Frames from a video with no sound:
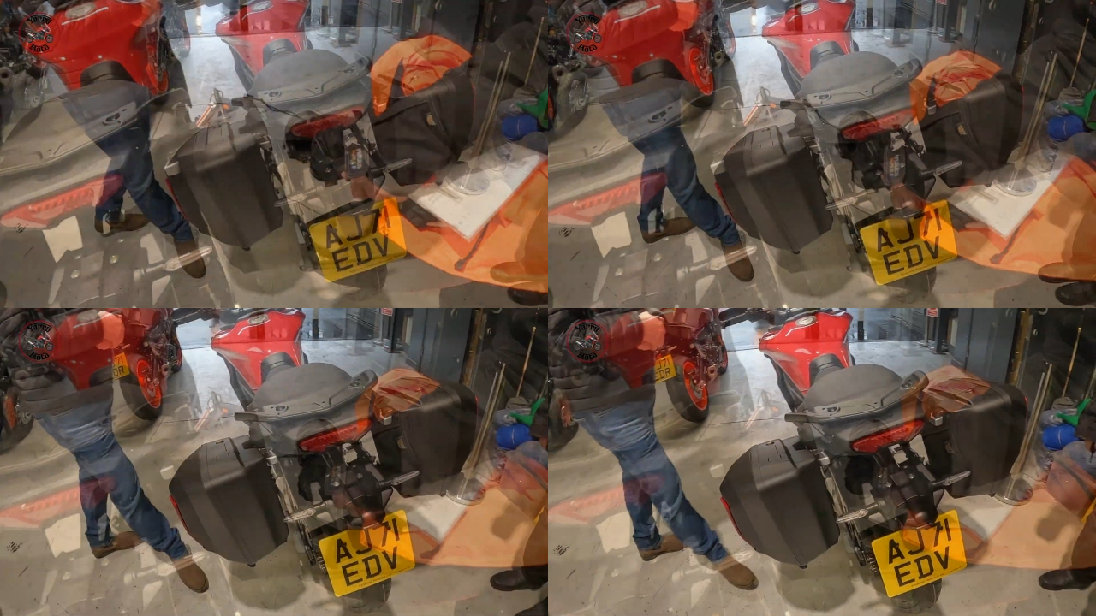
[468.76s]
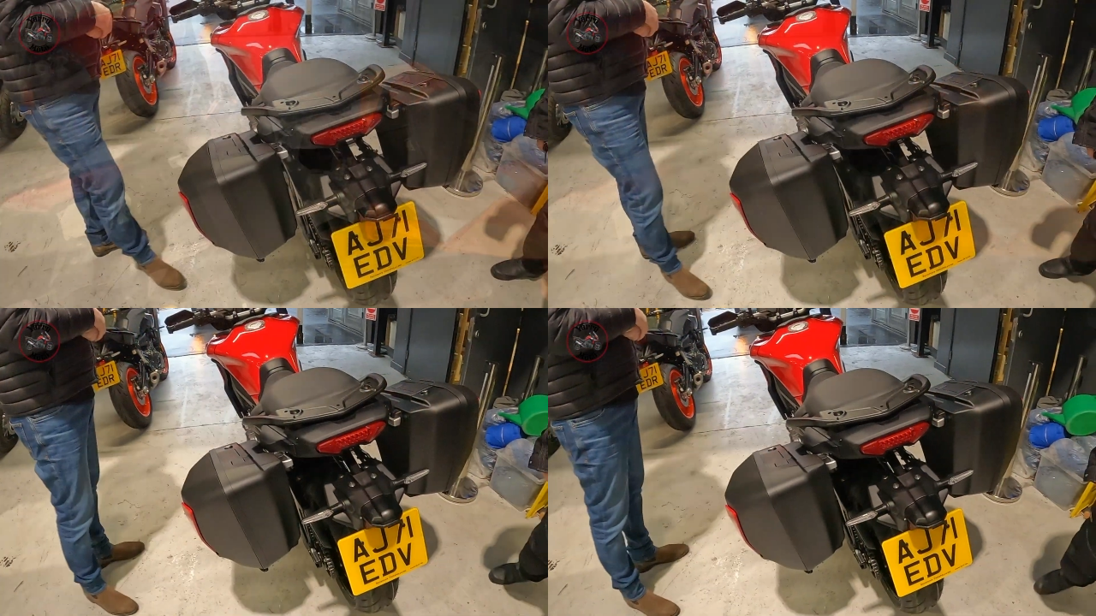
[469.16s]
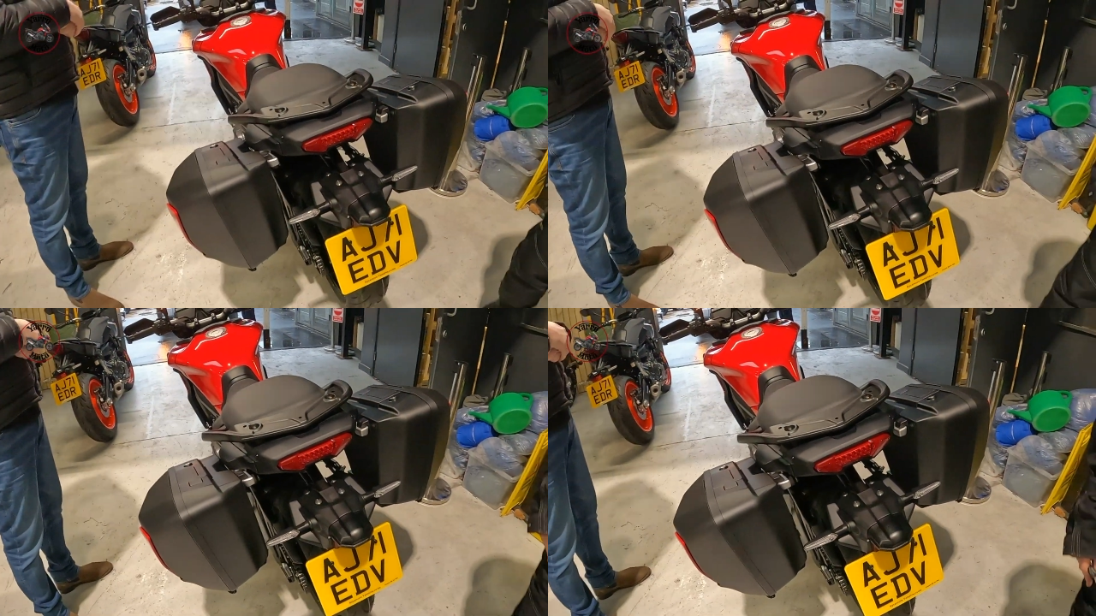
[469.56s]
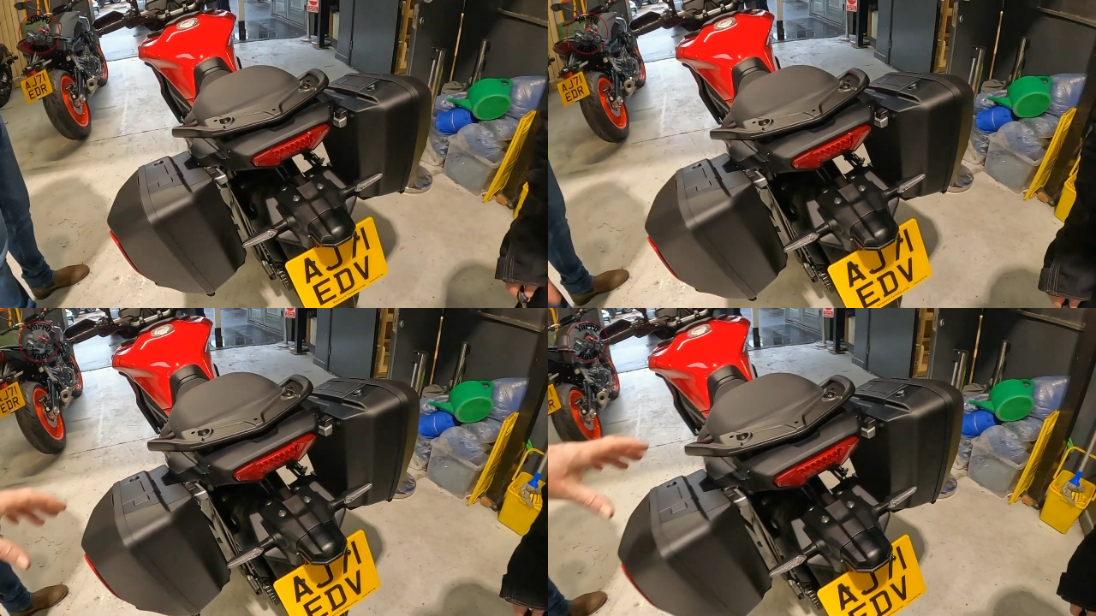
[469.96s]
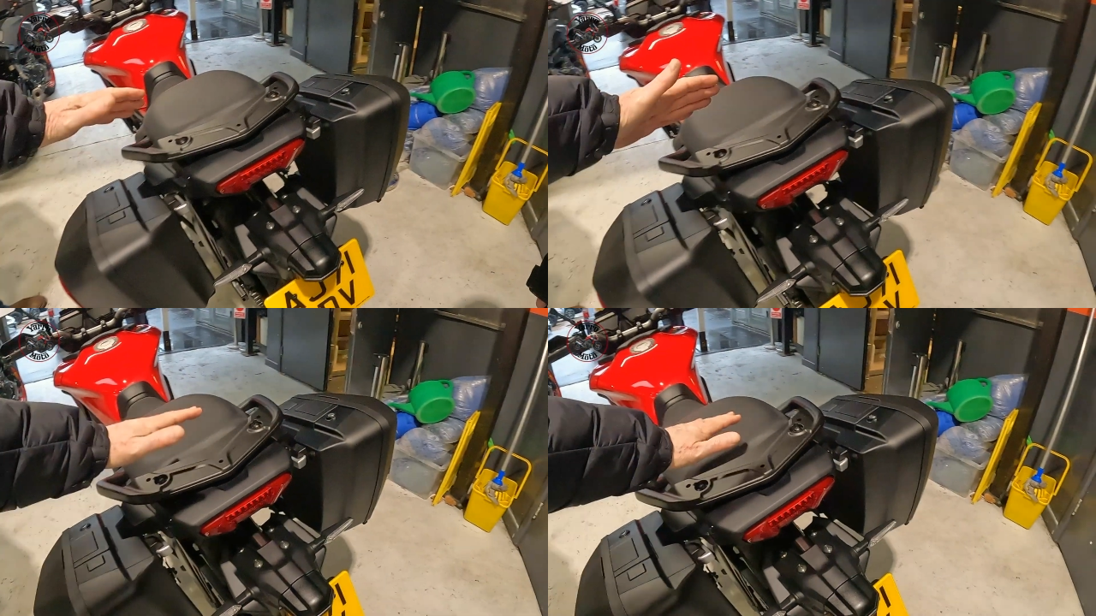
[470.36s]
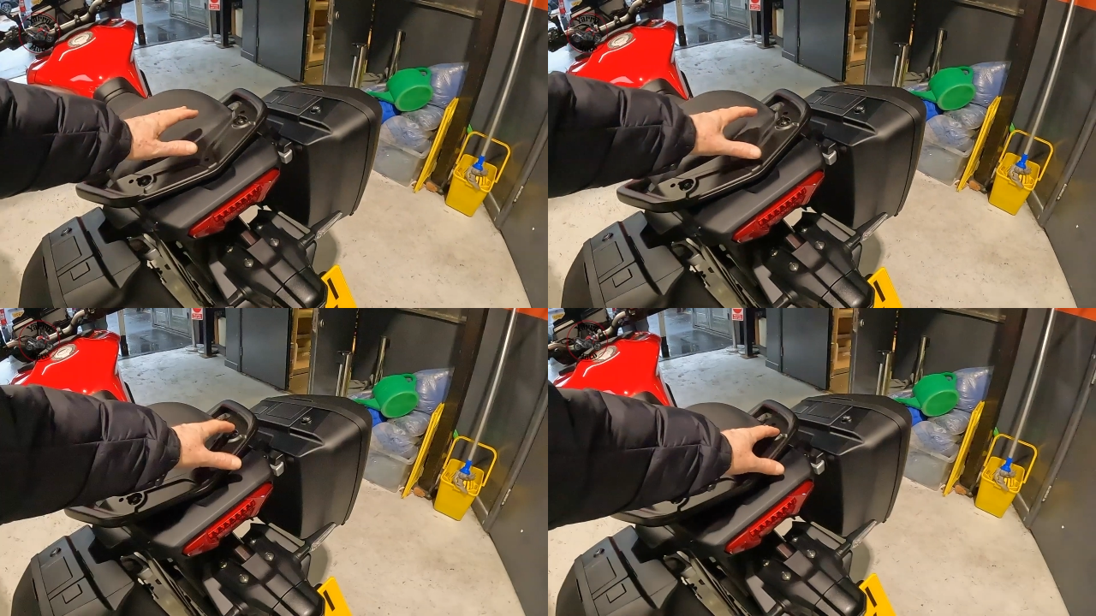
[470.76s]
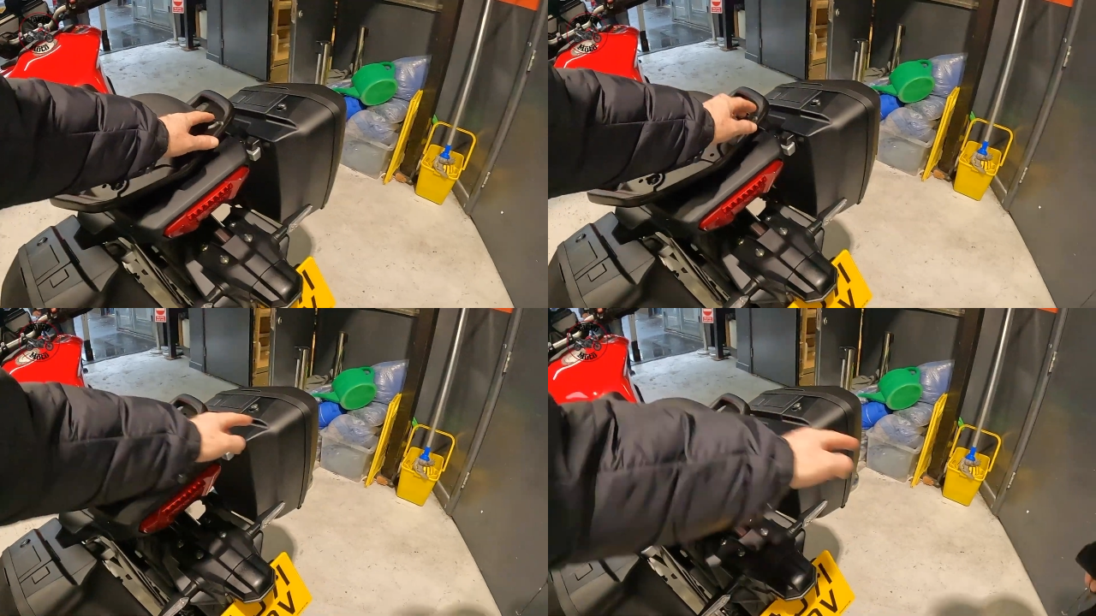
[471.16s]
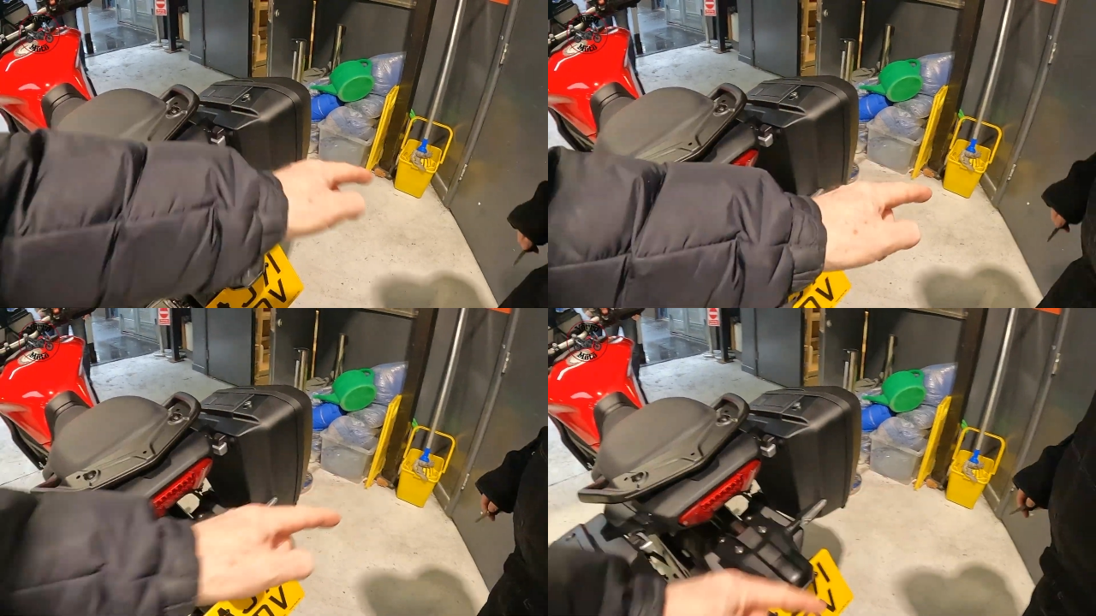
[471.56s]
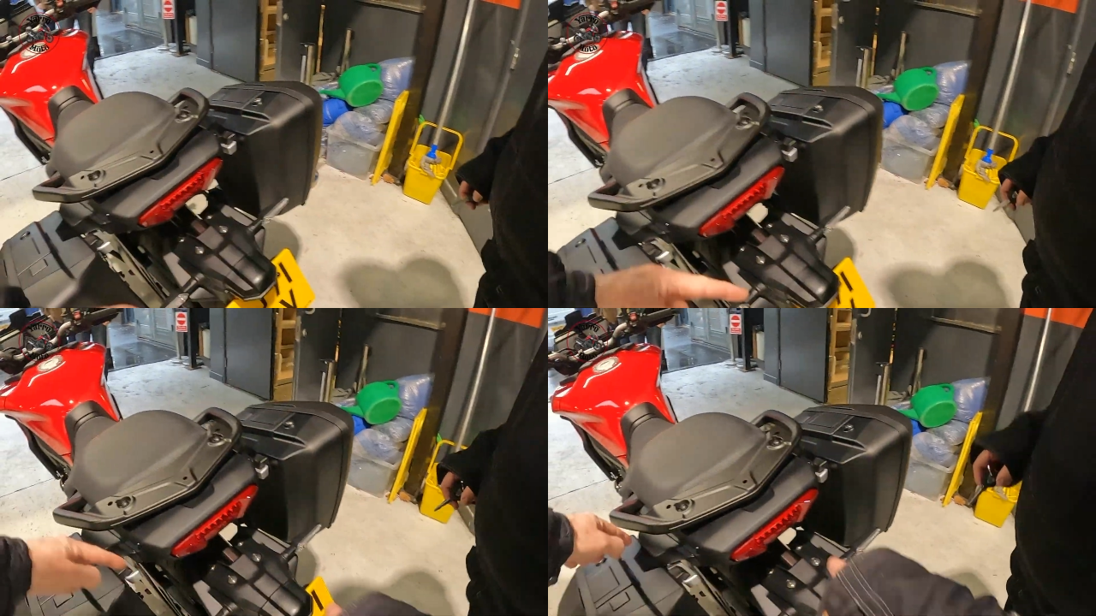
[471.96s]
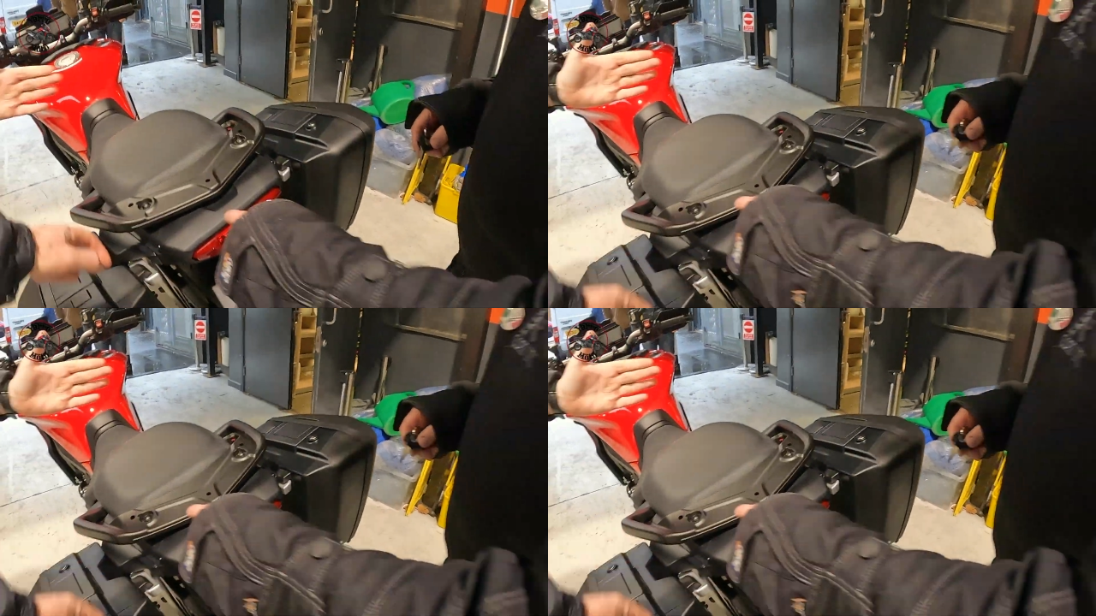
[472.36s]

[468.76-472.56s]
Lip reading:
[unreadable: no face in view]